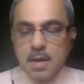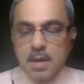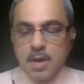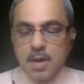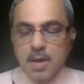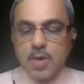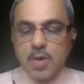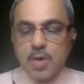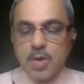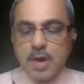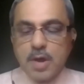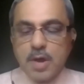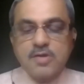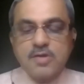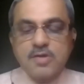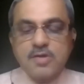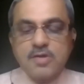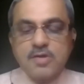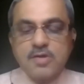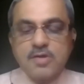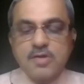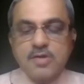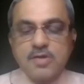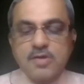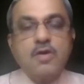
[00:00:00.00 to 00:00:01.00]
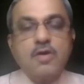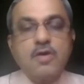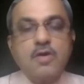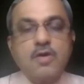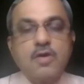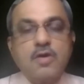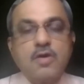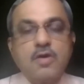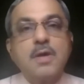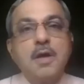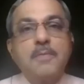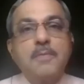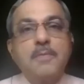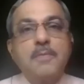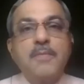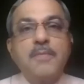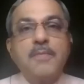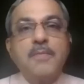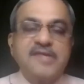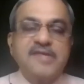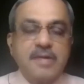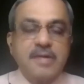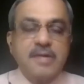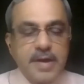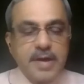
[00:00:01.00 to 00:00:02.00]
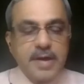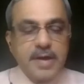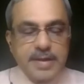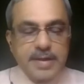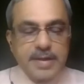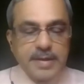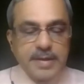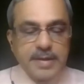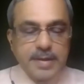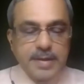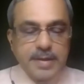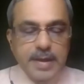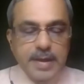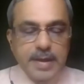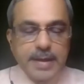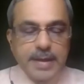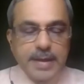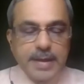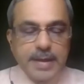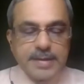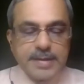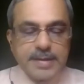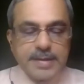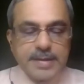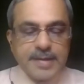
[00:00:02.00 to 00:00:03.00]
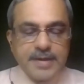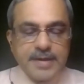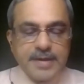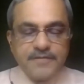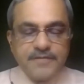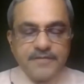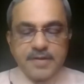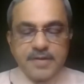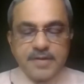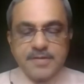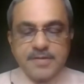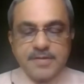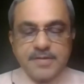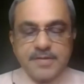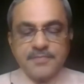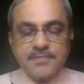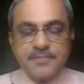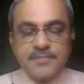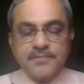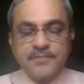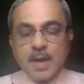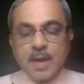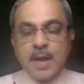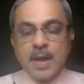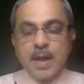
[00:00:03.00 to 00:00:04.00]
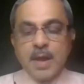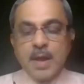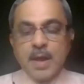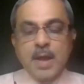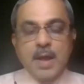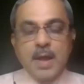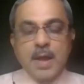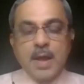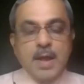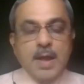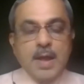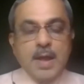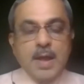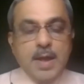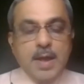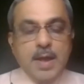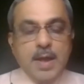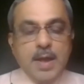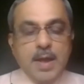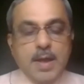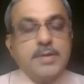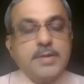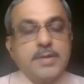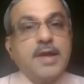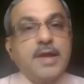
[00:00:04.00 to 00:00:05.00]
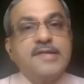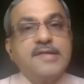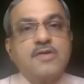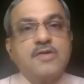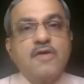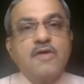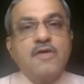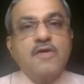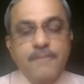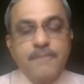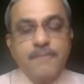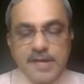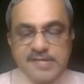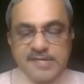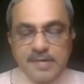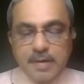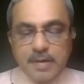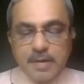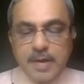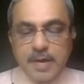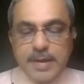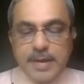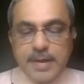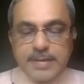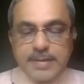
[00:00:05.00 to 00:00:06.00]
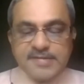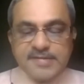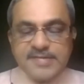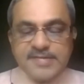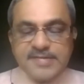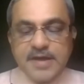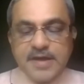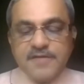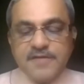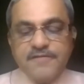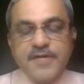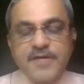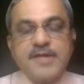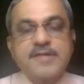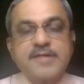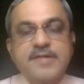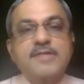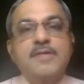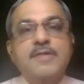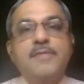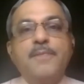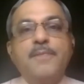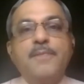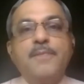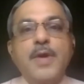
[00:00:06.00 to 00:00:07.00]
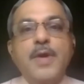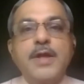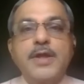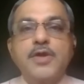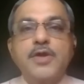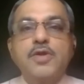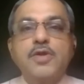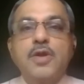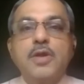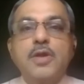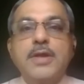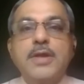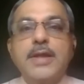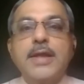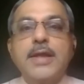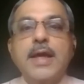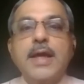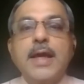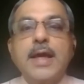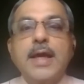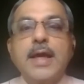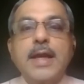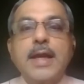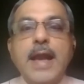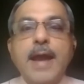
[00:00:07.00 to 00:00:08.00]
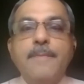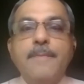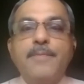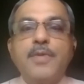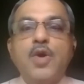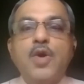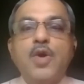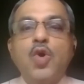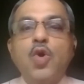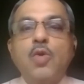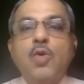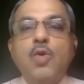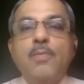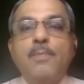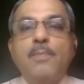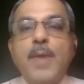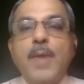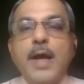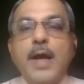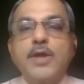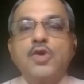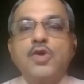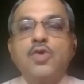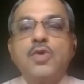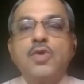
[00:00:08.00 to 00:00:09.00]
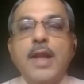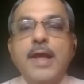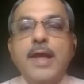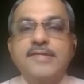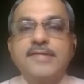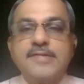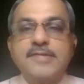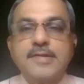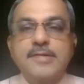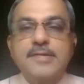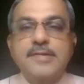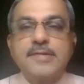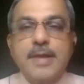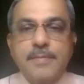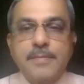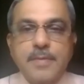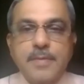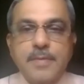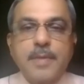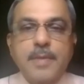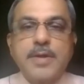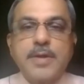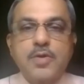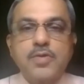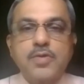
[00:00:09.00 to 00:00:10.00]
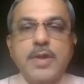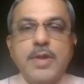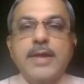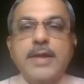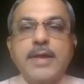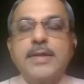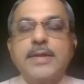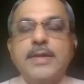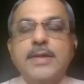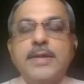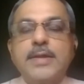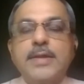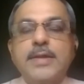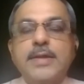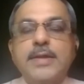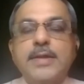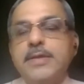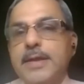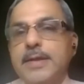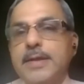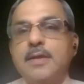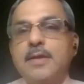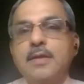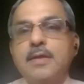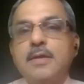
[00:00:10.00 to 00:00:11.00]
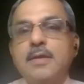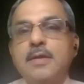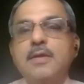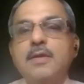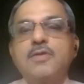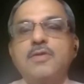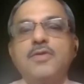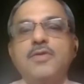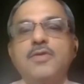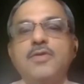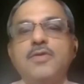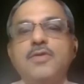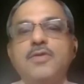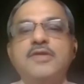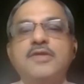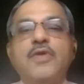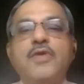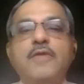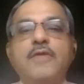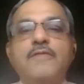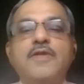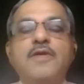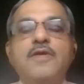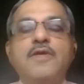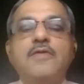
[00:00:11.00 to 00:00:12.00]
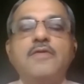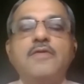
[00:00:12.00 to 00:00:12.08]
your risk of muscle-related side effects. The risk of muscle-related side effects, particularly rhabdomyolysis, I'm coming to that a little later. So this is one of